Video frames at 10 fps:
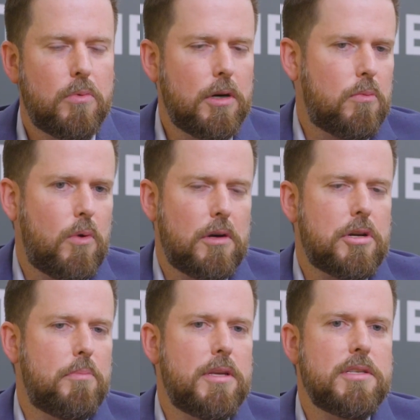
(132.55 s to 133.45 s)
Where's
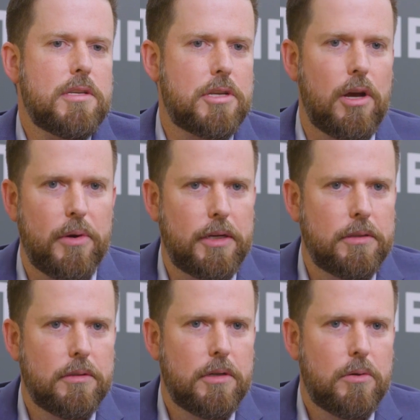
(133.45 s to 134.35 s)
our business going?
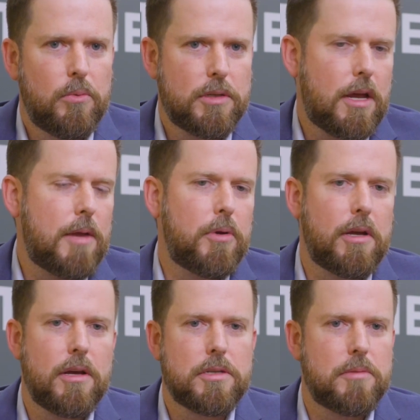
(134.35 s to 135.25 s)
What type of
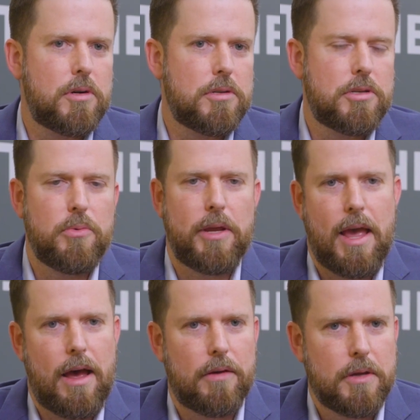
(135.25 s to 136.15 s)
customers do we
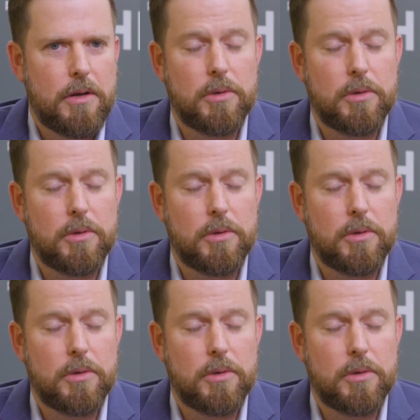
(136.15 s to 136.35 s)
have?